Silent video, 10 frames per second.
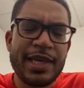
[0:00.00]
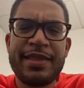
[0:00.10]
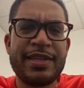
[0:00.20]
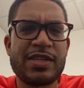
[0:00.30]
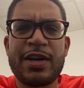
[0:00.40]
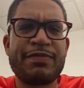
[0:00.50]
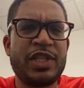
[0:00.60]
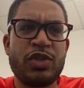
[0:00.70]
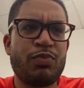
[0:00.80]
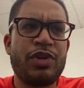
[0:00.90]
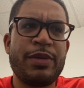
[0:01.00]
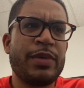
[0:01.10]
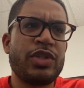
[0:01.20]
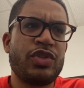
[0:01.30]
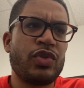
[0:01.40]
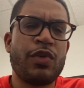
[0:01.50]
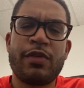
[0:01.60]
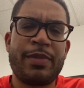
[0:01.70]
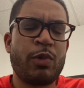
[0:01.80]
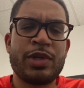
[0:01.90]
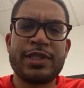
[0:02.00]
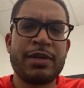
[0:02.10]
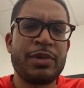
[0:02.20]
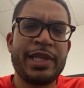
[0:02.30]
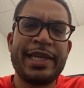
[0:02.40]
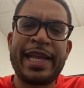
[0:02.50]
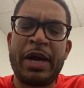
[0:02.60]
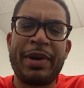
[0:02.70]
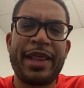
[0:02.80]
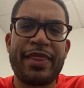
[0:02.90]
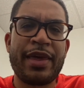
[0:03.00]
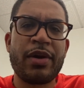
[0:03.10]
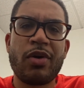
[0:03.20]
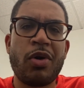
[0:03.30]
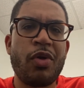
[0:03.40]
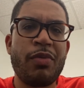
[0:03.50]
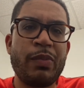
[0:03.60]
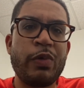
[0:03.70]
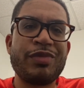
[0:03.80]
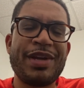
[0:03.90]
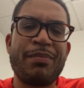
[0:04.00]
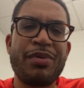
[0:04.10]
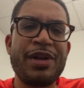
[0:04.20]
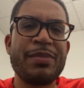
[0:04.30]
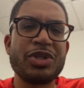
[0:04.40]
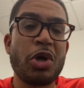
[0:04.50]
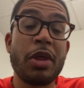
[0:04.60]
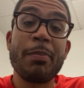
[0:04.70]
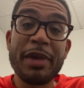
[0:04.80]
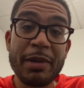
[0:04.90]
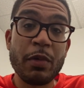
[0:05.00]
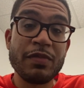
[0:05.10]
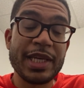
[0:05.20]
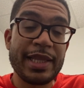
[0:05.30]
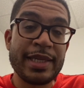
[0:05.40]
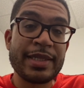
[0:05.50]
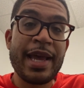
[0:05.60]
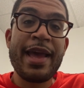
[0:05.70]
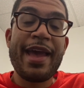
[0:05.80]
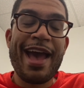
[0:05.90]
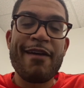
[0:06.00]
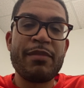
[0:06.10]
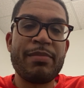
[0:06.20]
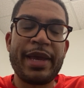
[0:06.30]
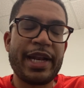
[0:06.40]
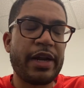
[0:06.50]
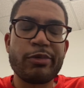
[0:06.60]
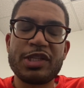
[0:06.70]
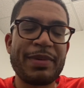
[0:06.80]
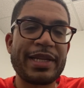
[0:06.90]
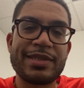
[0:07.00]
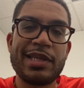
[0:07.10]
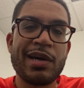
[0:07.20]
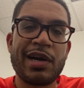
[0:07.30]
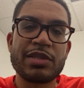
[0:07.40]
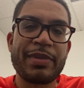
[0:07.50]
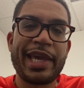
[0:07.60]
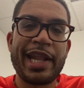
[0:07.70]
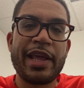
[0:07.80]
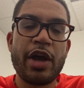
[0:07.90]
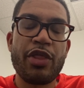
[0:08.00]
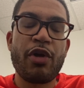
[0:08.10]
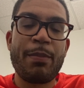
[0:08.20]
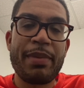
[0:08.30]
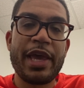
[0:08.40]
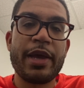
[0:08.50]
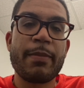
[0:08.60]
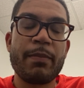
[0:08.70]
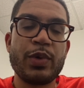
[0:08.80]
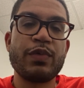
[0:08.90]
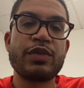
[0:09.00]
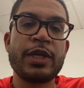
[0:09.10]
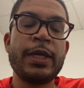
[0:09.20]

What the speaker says: This offseason pretty much is over. I mean, we're in summer league now. I think all the moves have pretty much, all the big moves at least, have been made. I don't expect to see the Hawks make any other big moves.